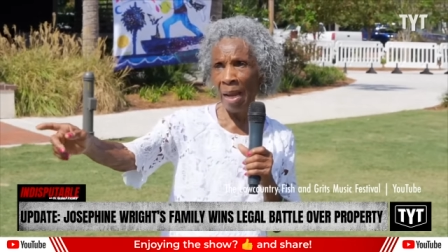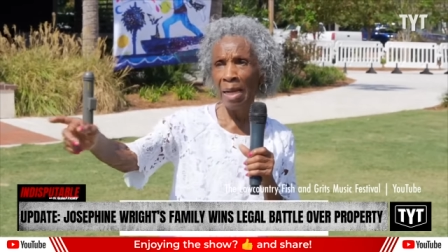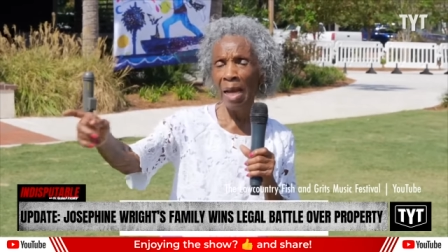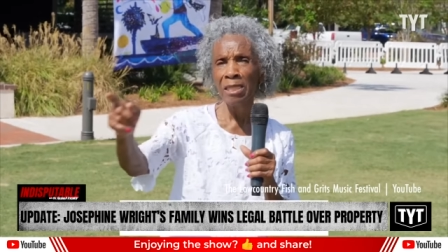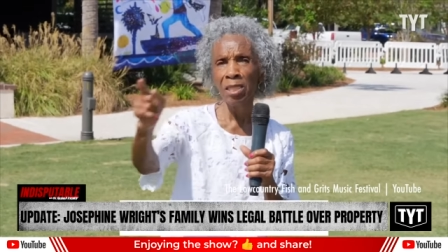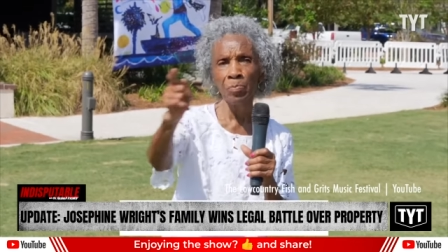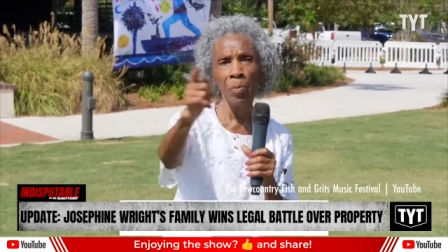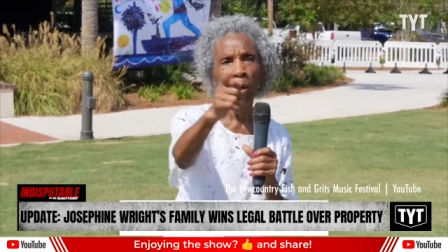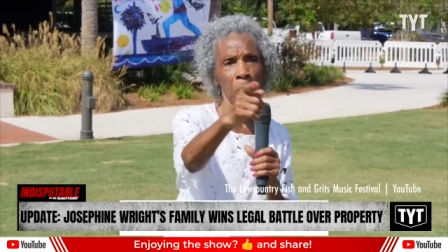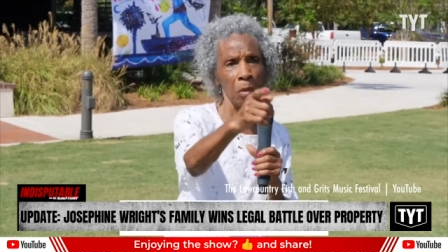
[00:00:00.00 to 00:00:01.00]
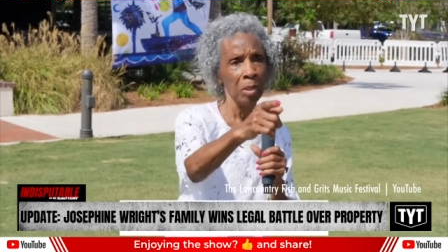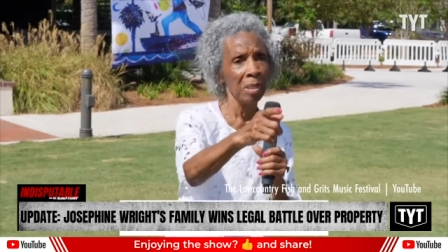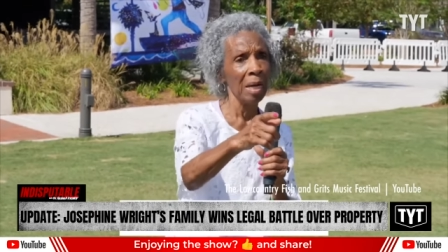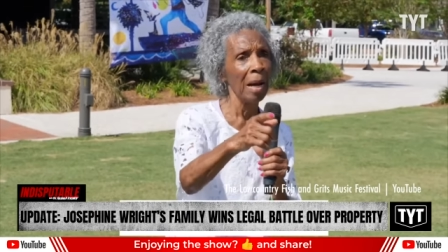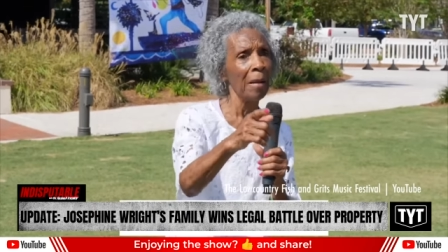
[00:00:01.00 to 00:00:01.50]
and I spoke
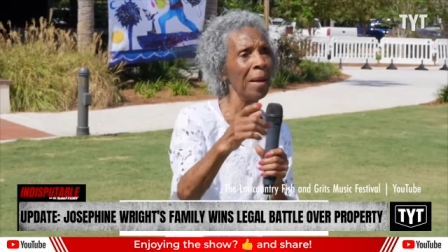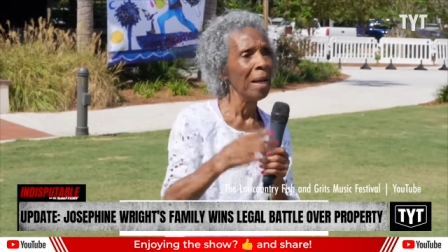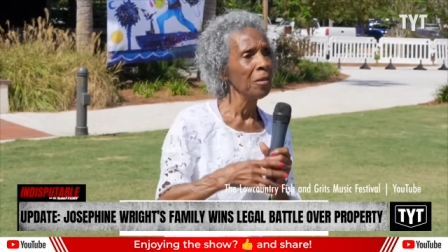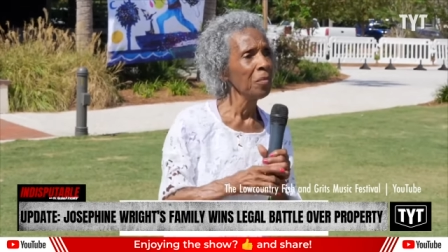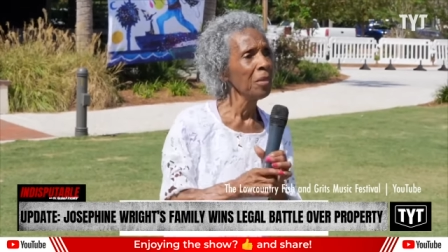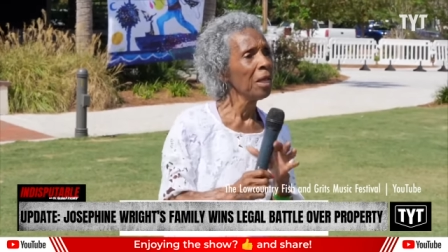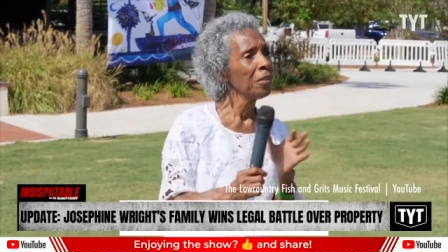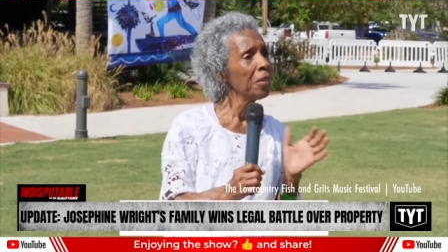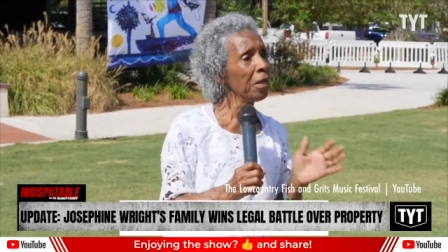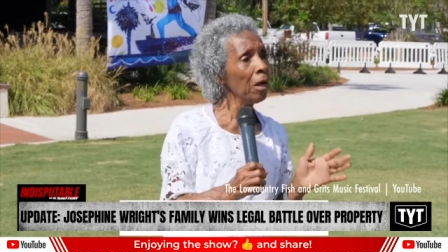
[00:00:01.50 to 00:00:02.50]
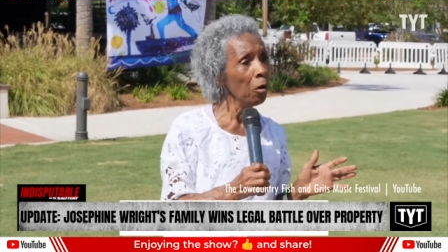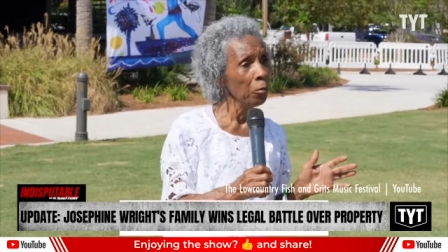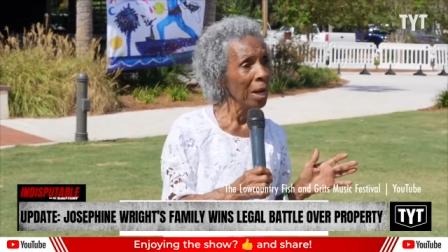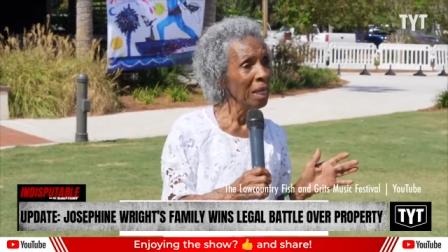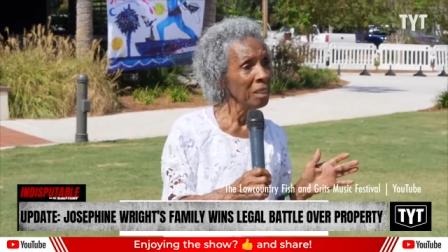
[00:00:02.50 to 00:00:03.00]
about the
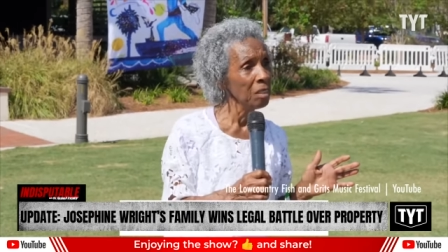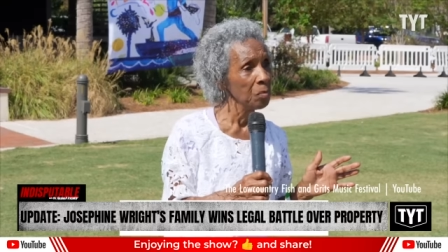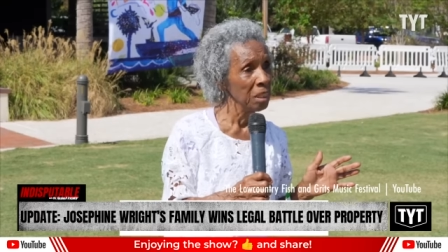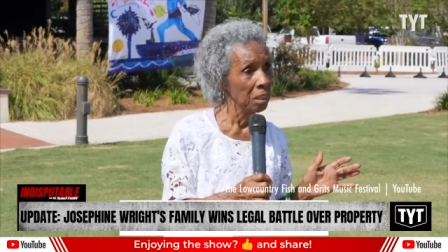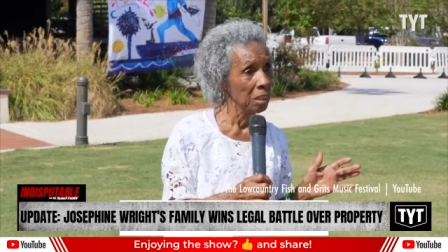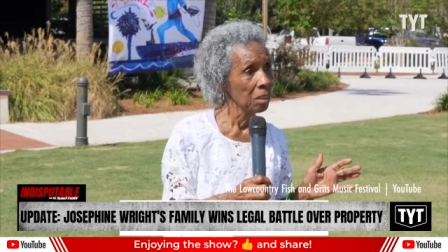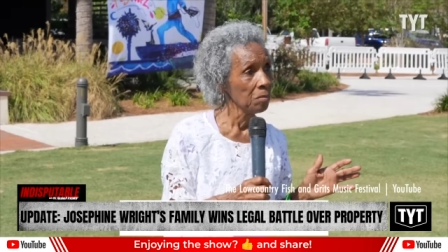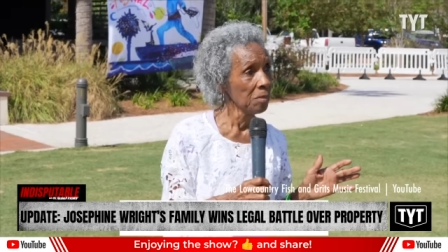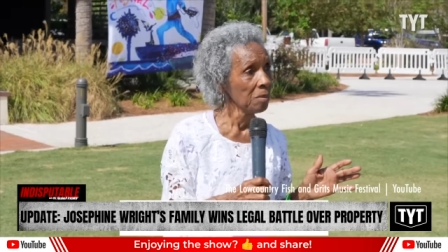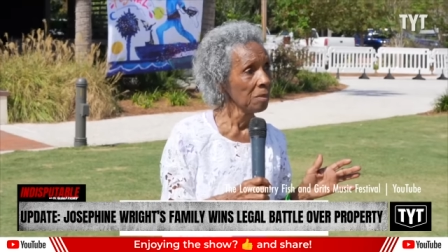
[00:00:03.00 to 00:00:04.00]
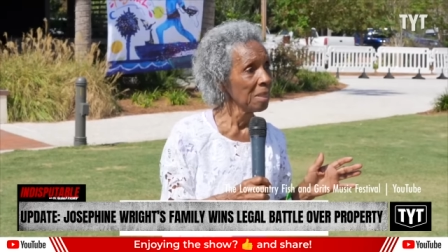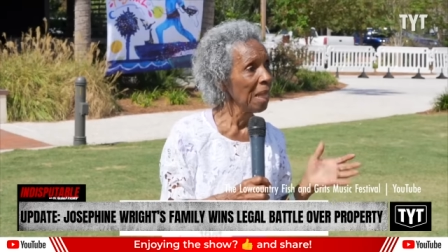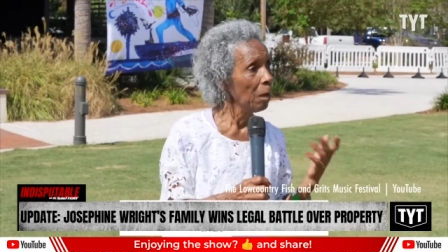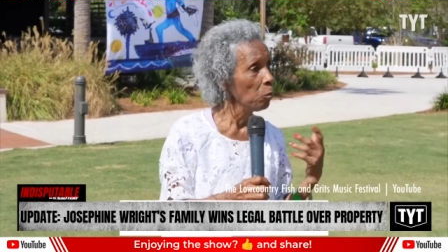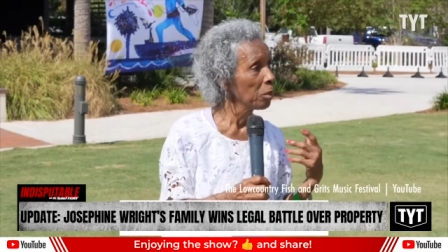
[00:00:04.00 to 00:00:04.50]
harassment
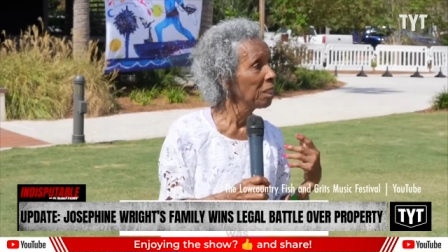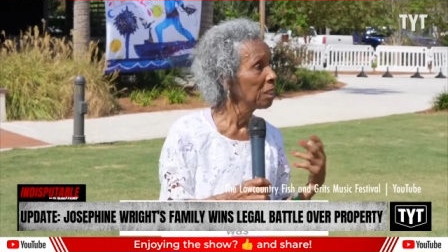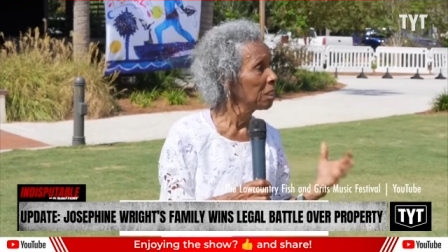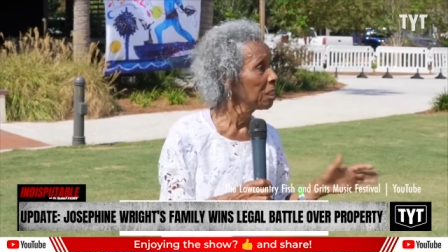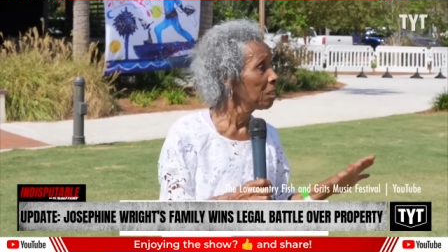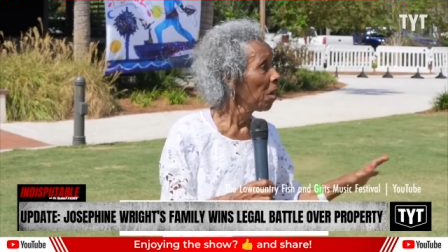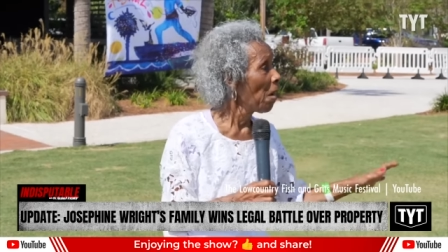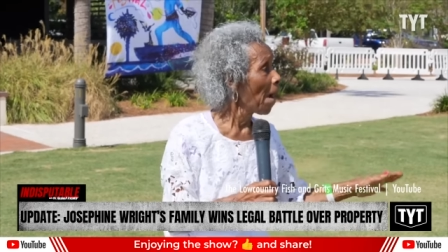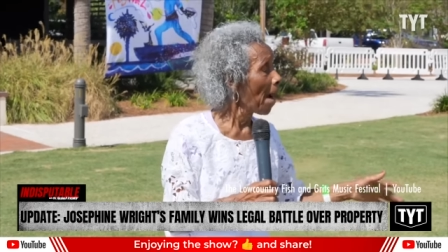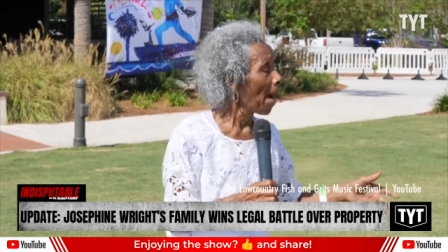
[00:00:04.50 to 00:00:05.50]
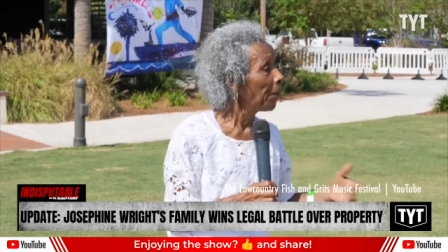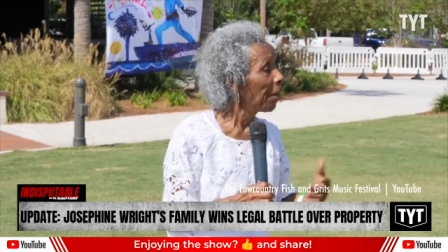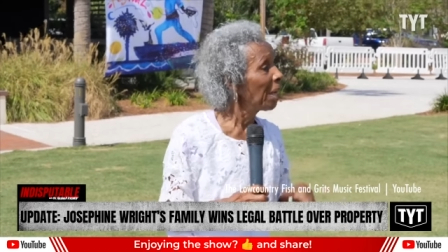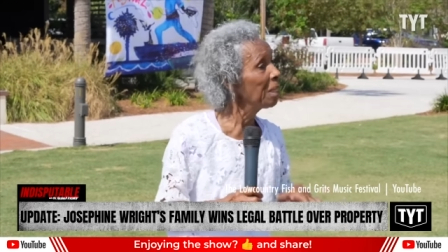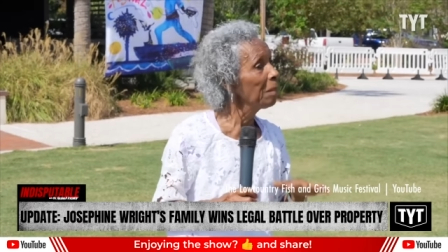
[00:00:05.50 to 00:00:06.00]
that was
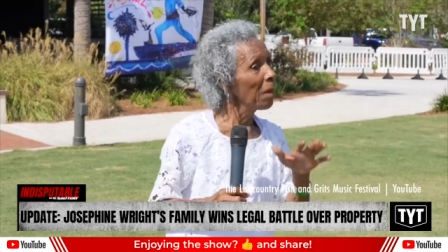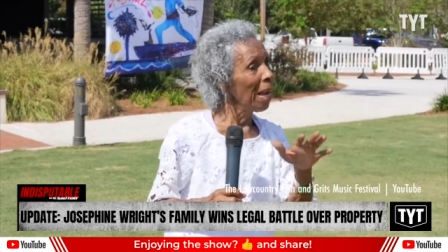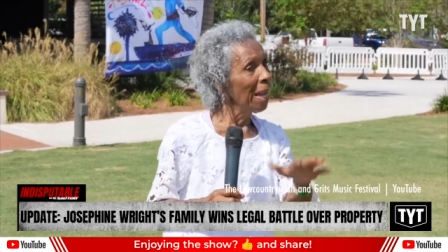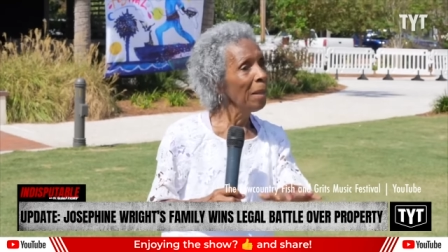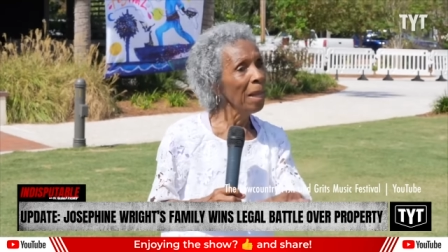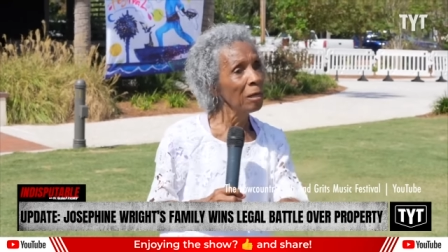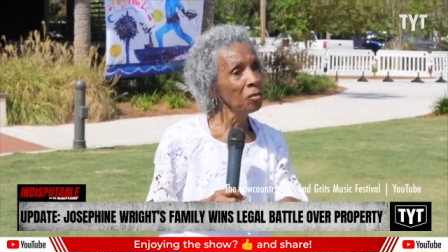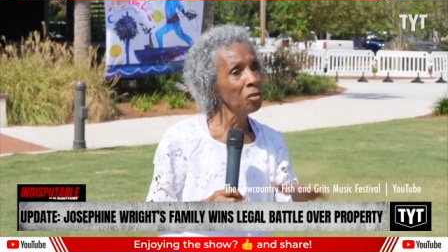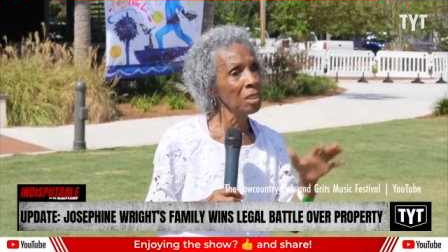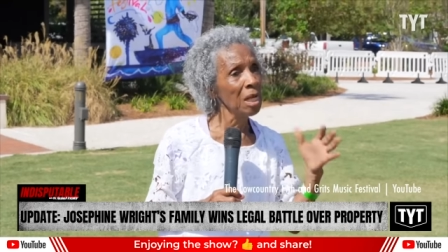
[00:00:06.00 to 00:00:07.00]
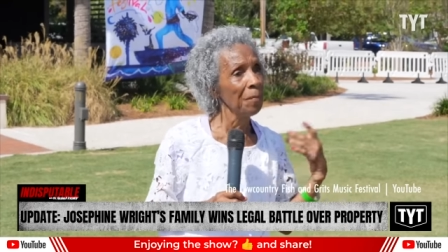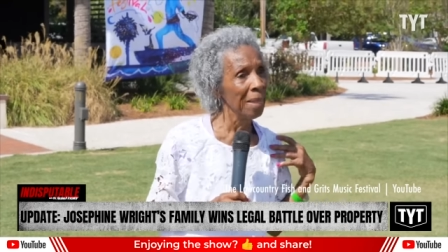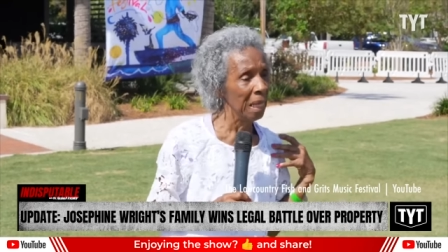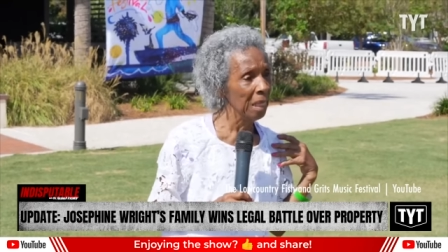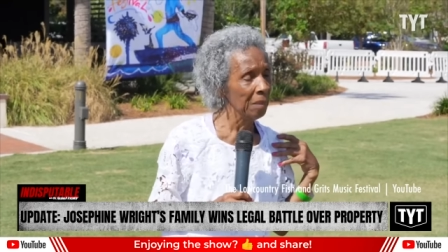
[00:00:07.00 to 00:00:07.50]
upon my house and
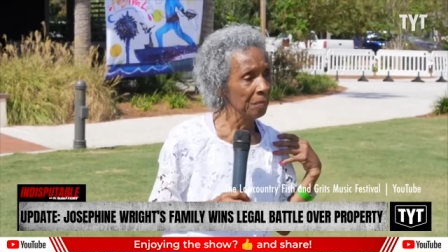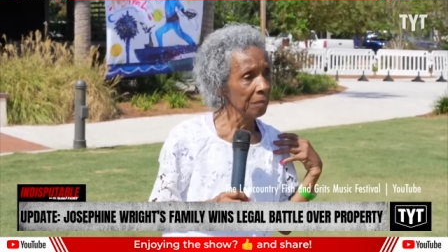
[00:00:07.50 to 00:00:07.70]
me.